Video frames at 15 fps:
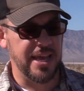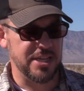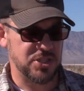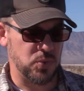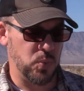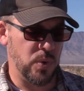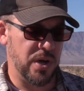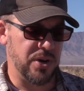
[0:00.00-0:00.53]

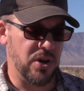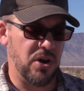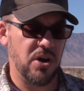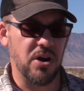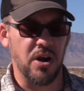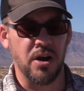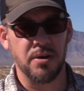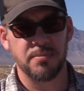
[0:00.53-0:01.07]

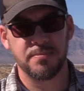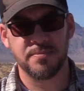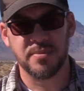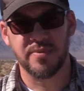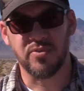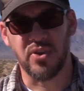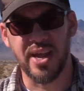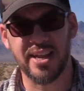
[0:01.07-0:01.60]
s1r,
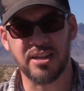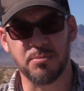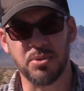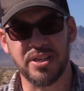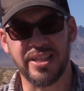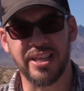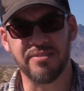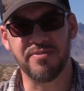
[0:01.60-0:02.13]
if your hand
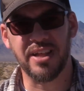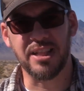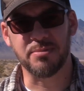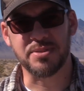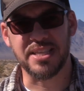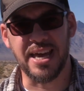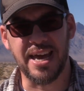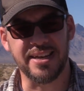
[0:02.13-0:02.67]
completely
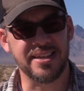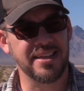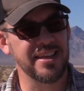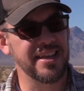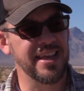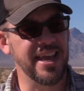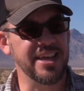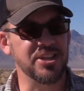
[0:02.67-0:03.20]
envelops that
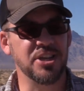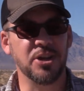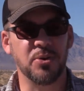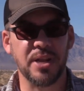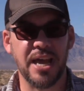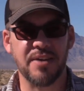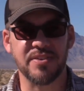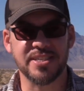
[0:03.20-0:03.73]
and you
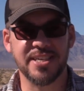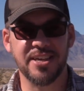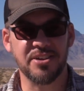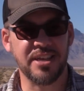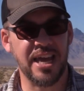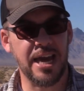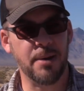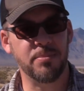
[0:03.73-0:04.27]
don't have a tail
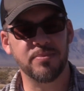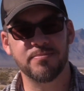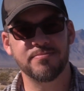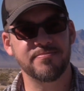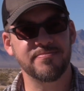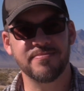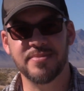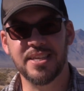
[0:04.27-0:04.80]
cap,
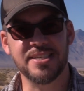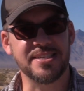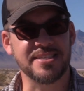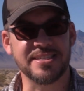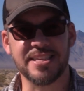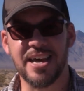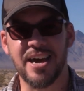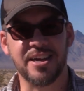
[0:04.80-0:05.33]
this is
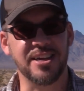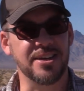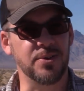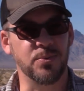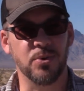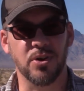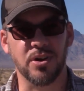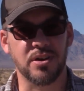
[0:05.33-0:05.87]
not going to
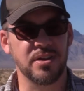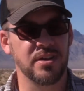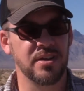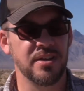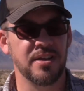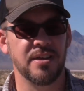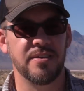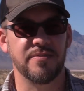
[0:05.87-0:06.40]
work
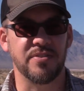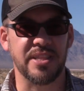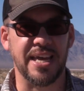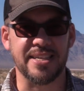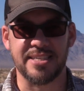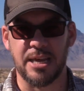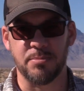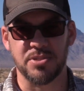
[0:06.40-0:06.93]
for
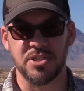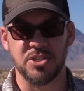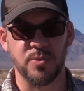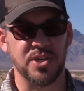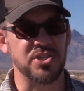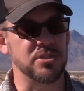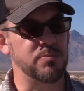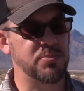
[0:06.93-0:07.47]
that type of
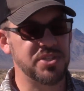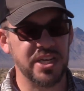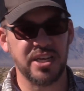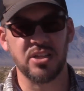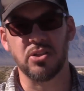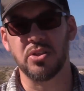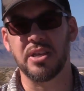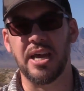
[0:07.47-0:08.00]
situation,
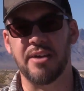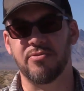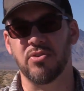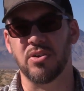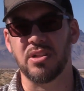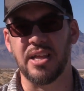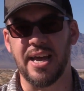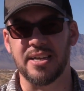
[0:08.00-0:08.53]
particularly not
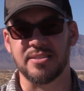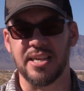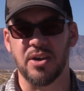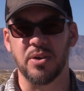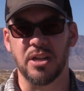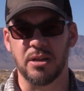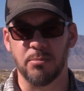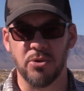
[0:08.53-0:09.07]
for a class.
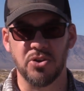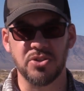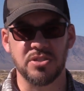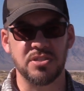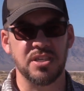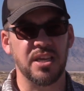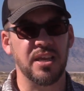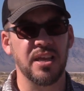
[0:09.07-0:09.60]
Now, in an
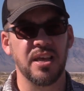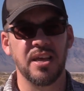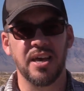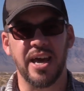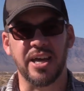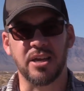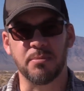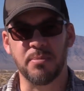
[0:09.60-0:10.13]
emergency,
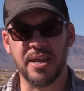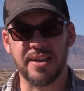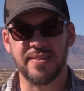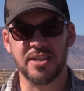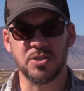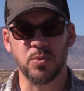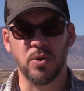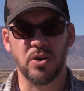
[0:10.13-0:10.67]
I could make
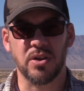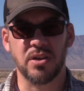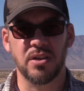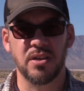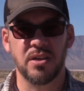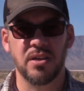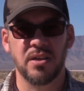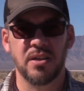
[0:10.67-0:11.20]
this work,
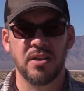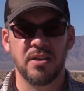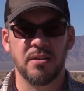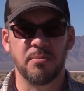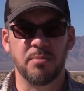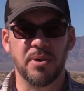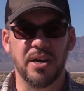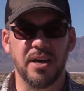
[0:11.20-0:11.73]

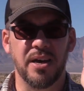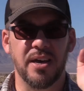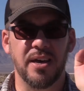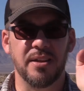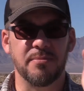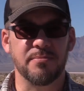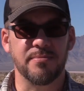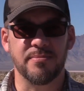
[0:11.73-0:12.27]

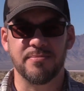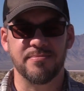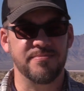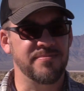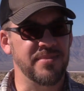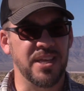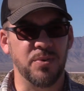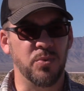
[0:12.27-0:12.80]
but
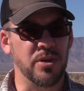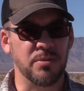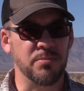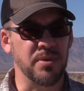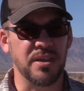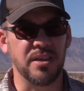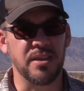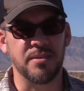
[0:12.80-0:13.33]
it would
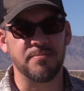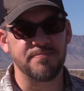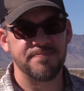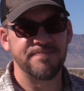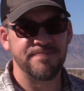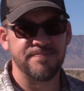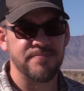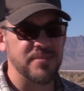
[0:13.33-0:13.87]
not
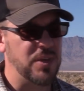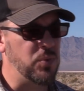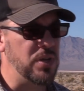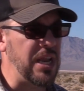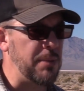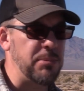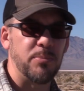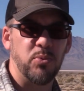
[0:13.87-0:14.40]

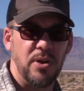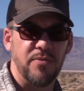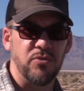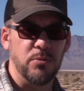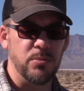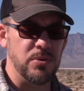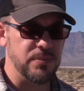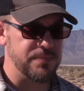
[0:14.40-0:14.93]
be
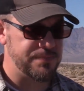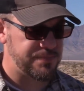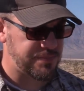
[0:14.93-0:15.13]
preferable.